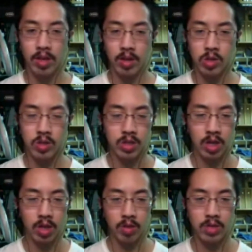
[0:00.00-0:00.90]
This is uh,
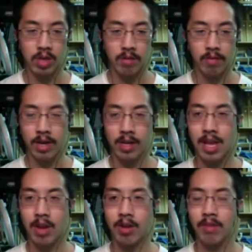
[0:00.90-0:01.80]
a Thursday, Friday,
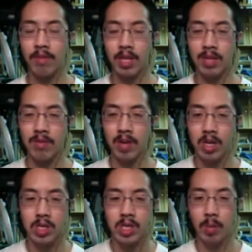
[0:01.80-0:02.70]
Saturday event. They've
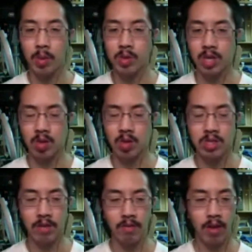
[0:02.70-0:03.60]
got demos and other
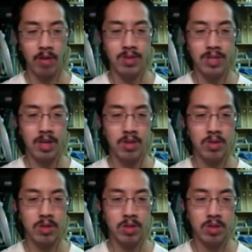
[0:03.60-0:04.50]
stuff there,
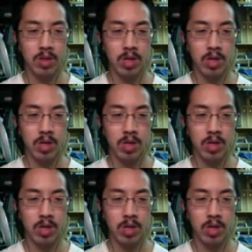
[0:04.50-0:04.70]
sales and